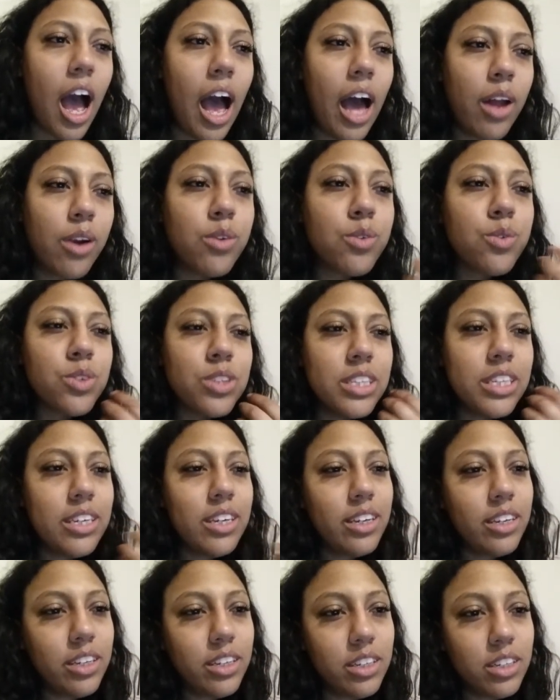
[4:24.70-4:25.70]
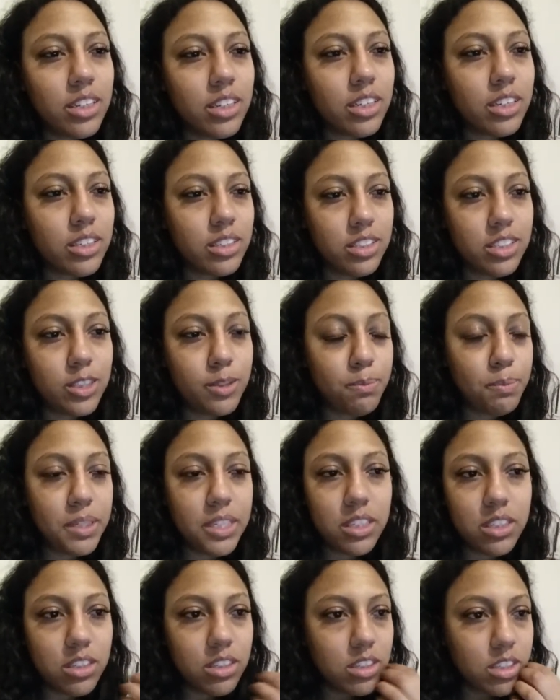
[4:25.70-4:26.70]
I don't really hear
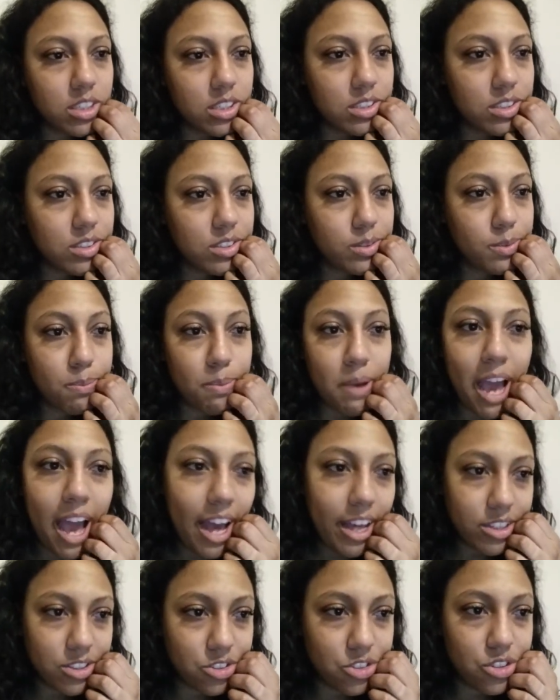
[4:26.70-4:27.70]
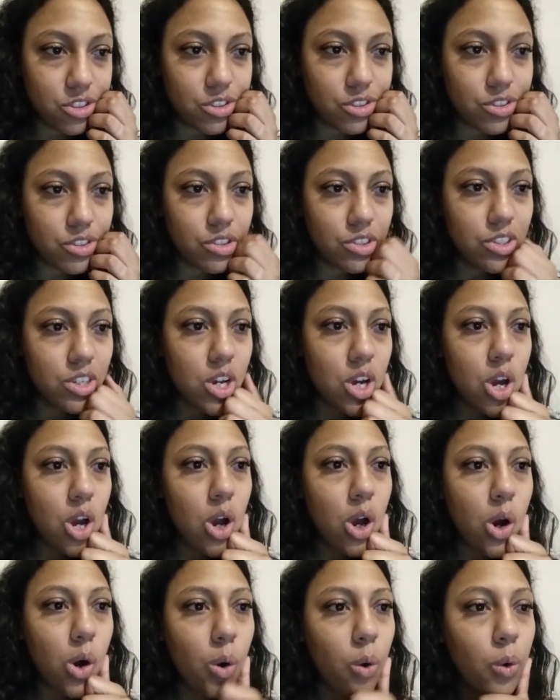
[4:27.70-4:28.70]
speakers, pastors
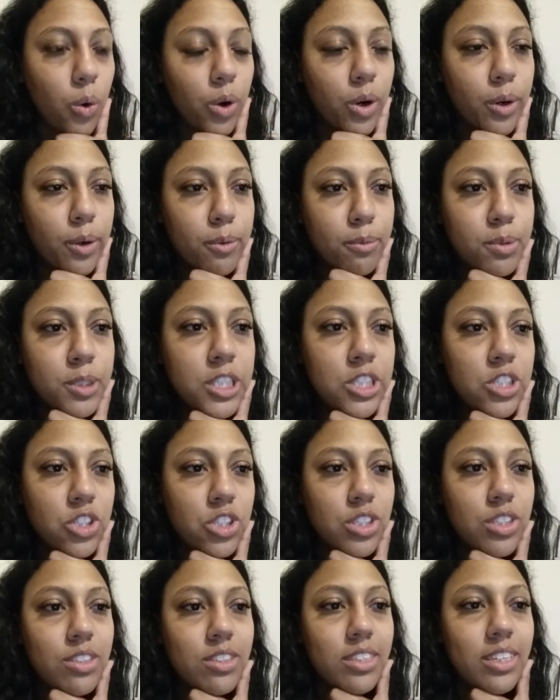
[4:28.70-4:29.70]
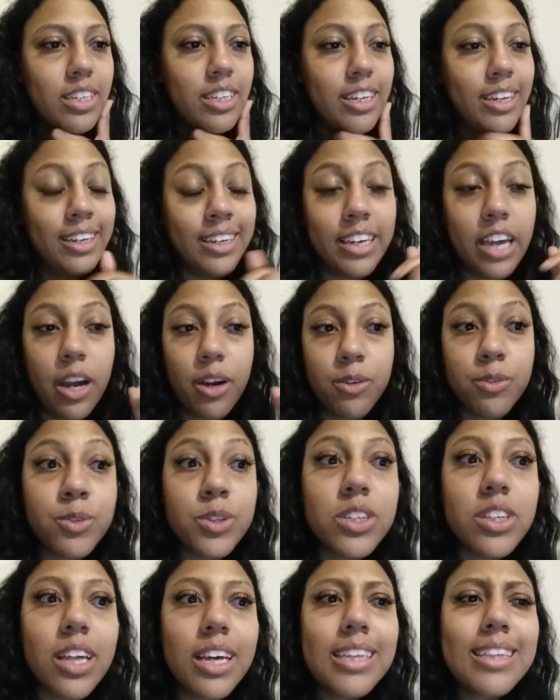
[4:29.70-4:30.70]
or preachers get
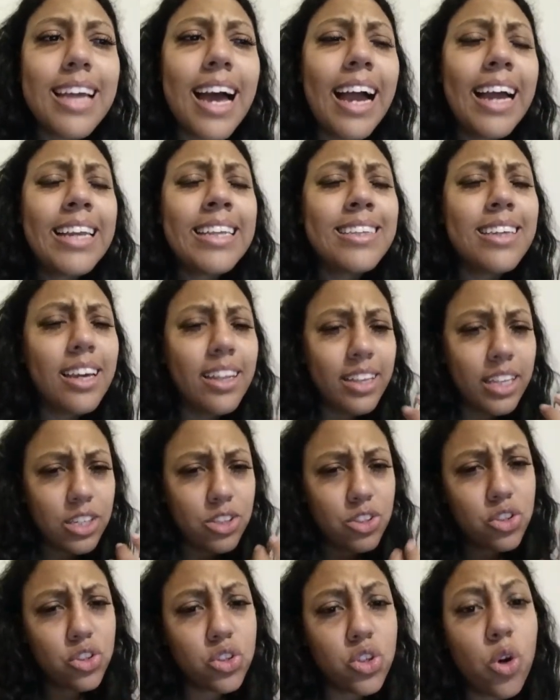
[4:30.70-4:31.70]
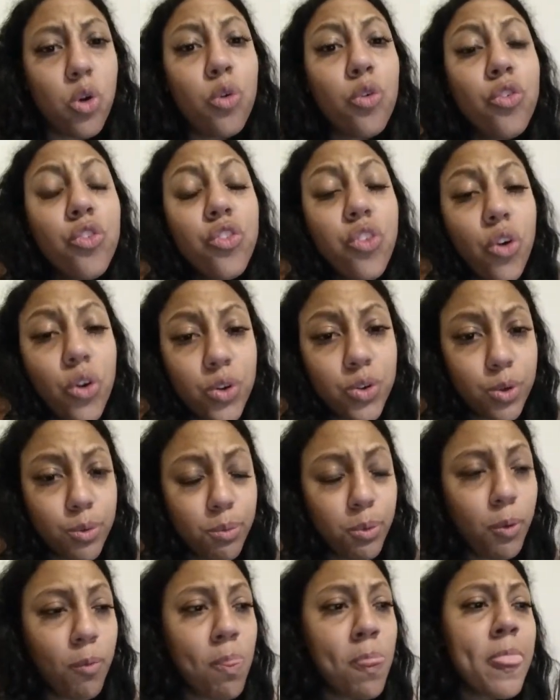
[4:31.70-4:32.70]
real like that and get like so
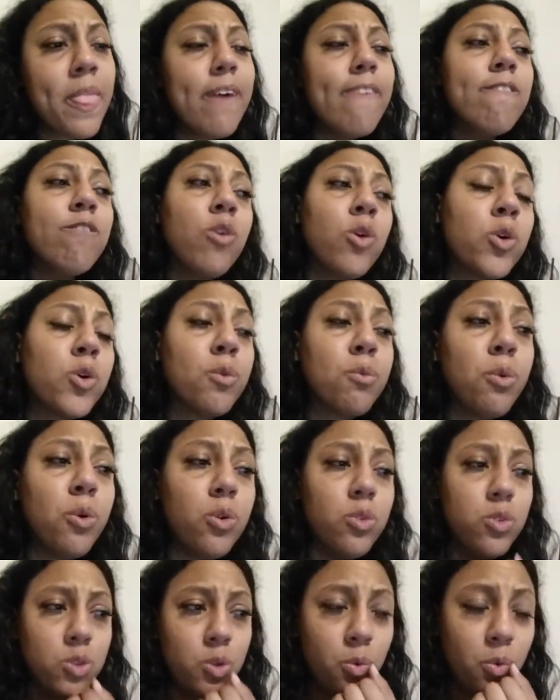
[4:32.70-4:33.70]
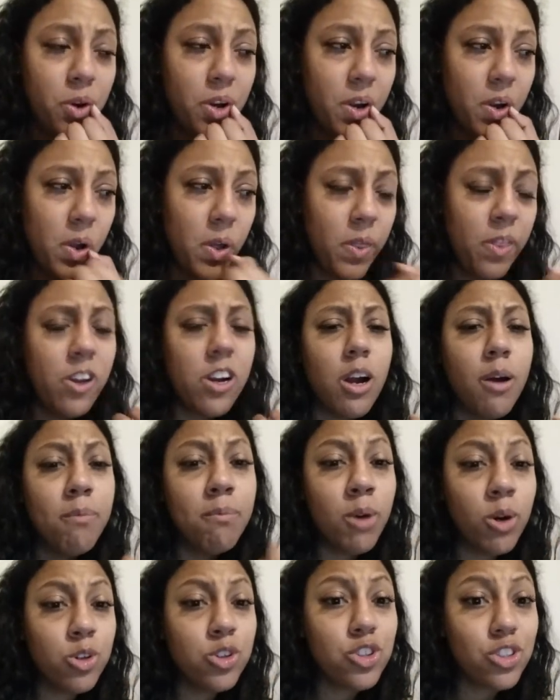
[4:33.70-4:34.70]
vulnerable vulnerable to where they're
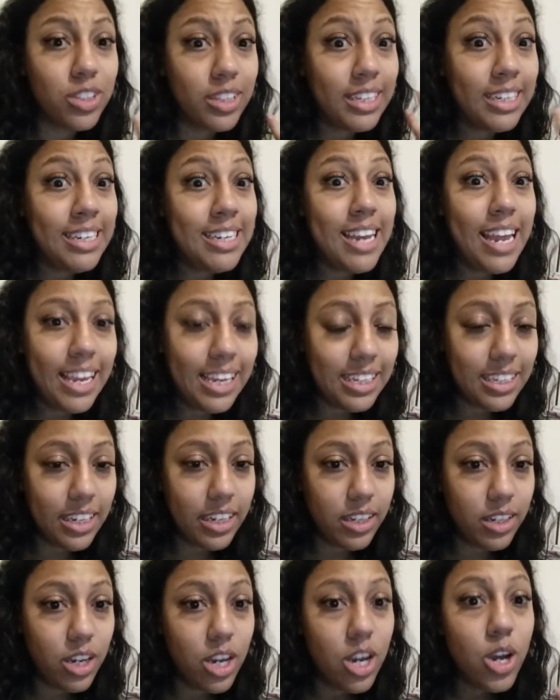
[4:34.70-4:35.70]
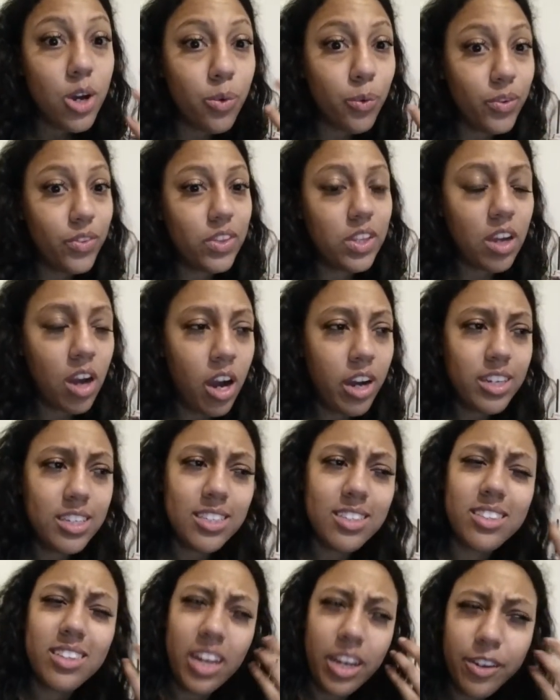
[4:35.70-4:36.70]
emotionally naked with the
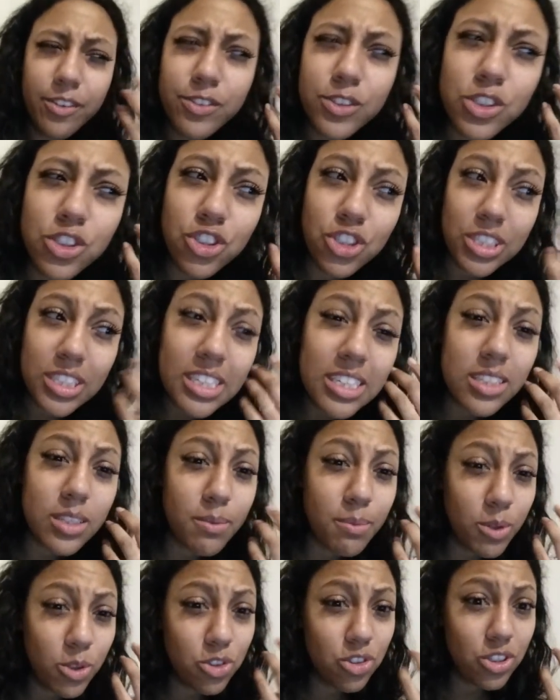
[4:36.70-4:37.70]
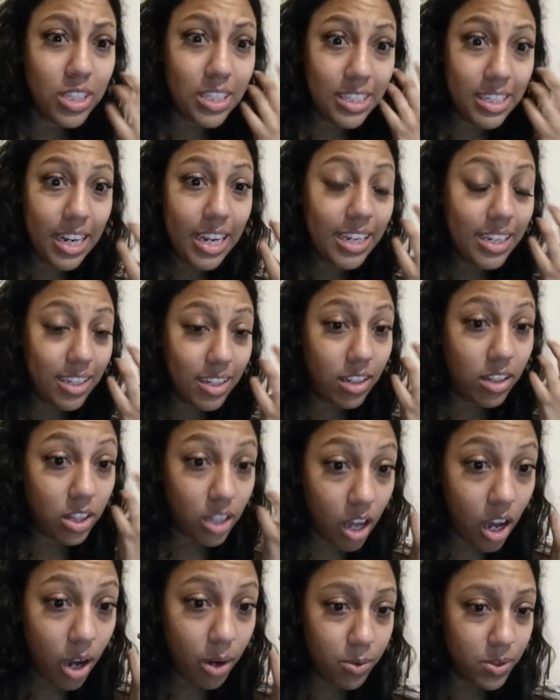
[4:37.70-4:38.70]
audience. And I feel she gets emotionally naked a
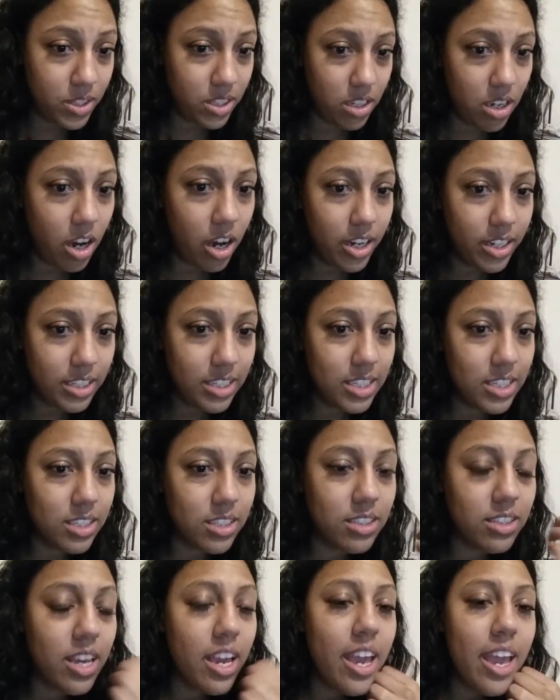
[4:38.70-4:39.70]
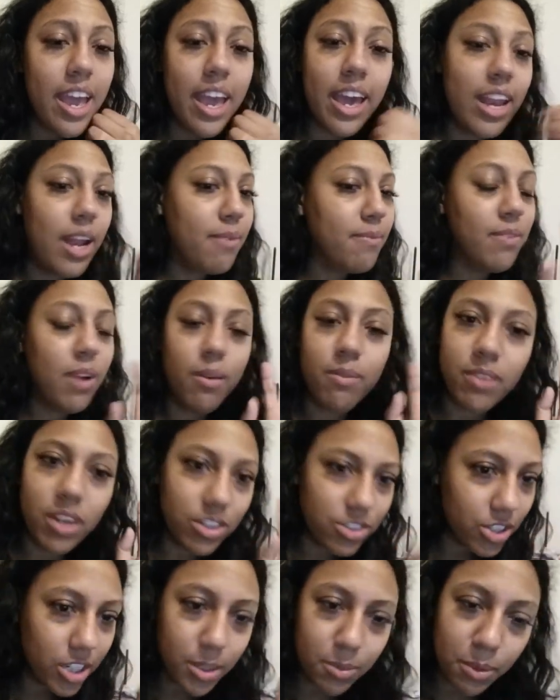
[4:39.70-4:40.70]
lot with the audience. And I'm, I'm
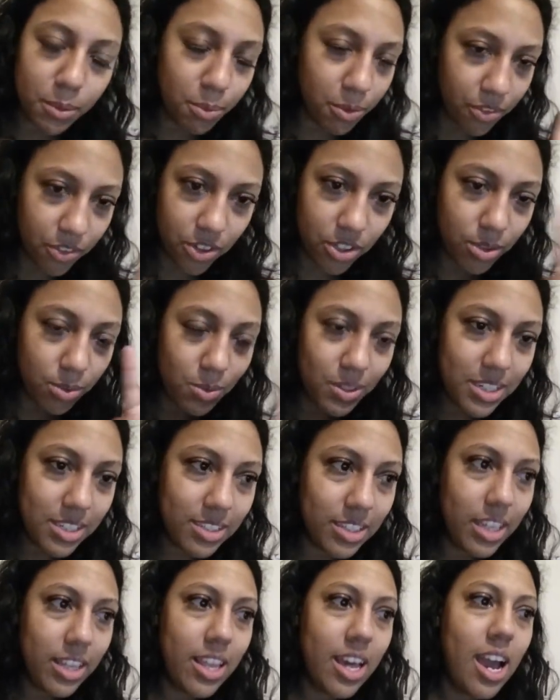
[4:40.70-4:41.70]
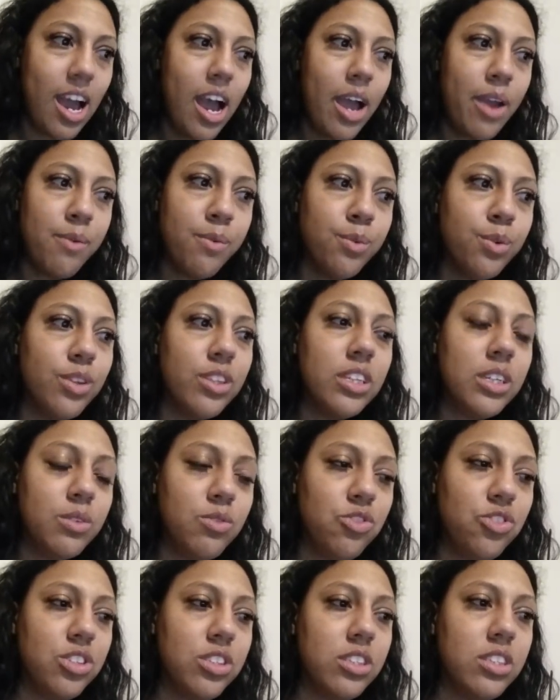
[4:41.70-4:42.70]
not trying to be perverted when I say that. I really
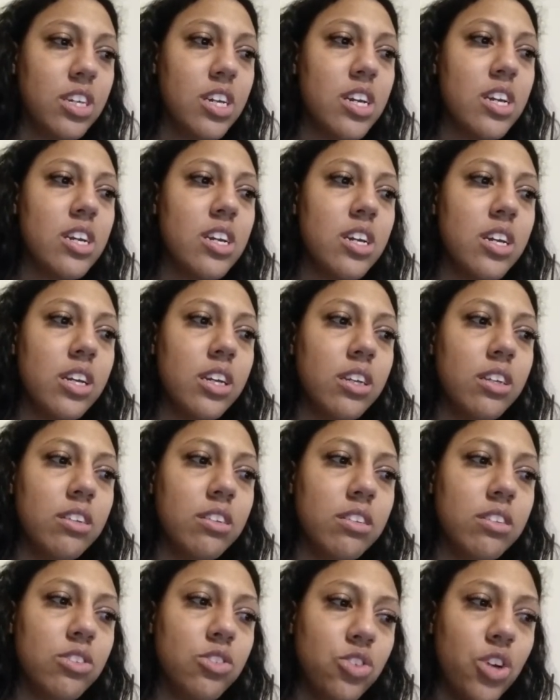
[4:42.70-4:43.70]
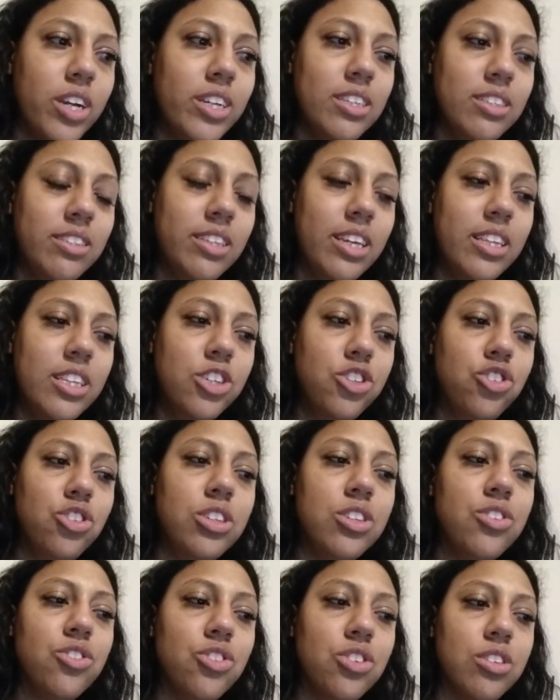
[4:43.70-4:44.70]
am just trying to say that
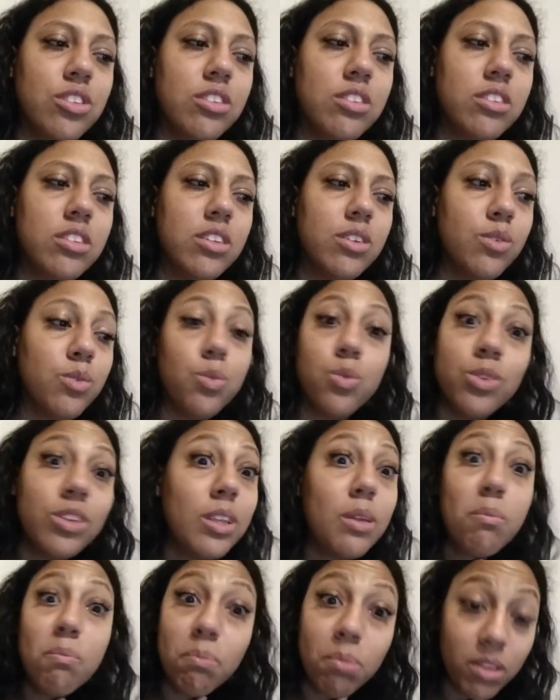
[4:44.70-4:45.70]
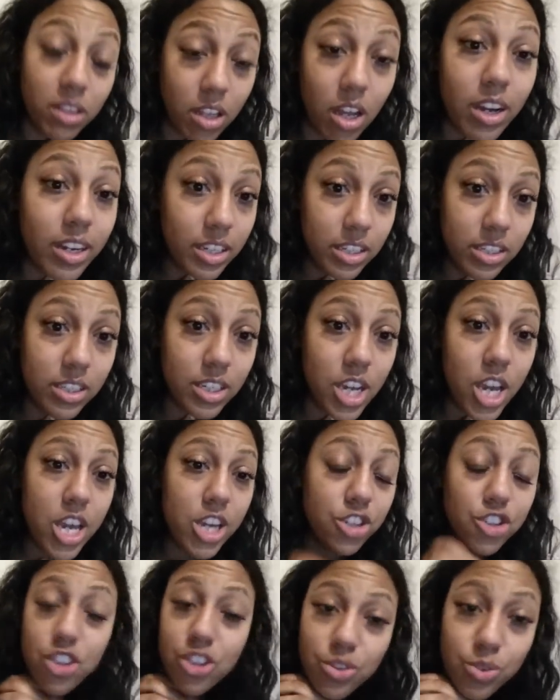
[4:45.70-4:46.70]
she's just really blunt.
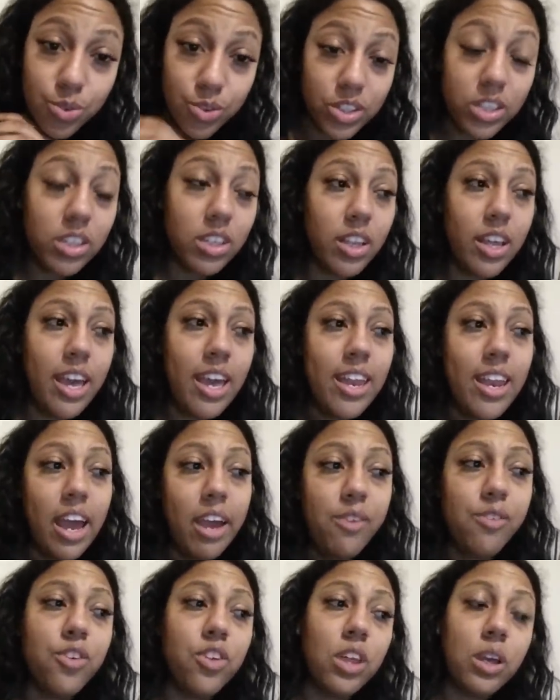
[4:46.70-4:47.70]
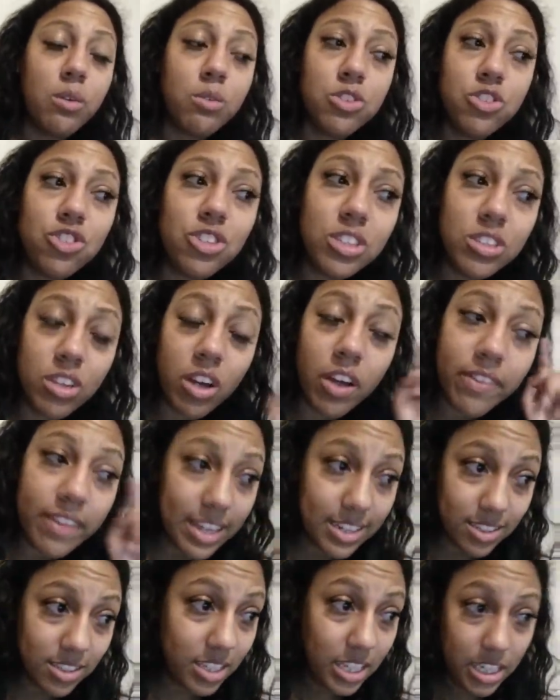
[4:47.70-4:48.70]
She's real. And I feel like when she's on
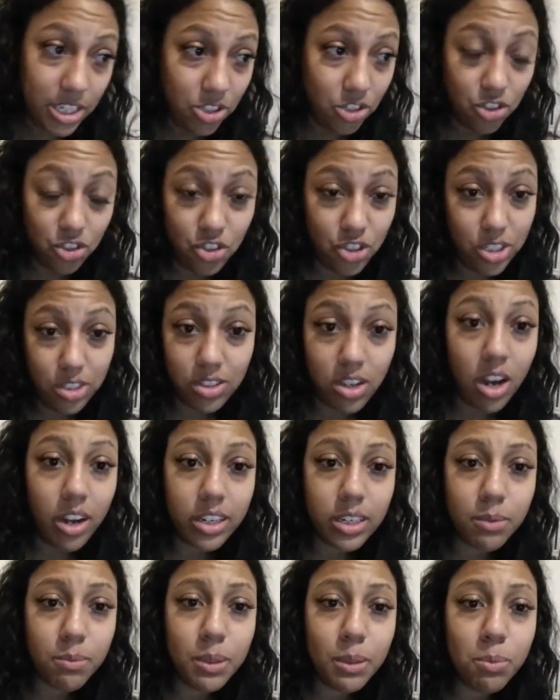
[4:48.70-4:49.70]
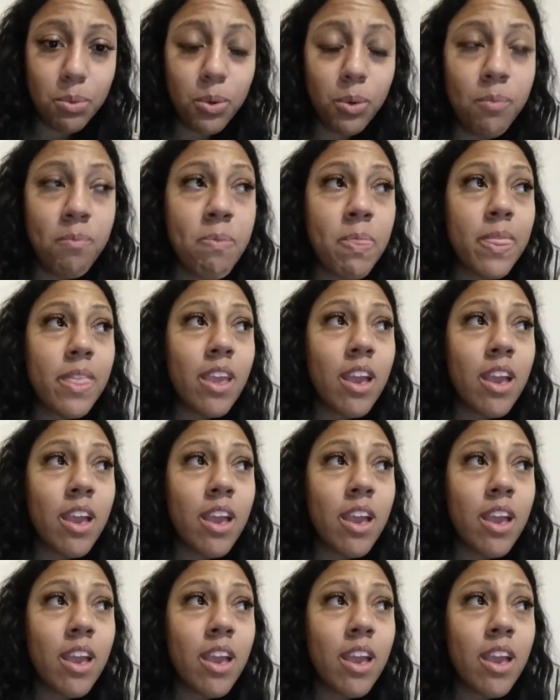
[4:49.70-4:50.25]
that stage and she's talking to people,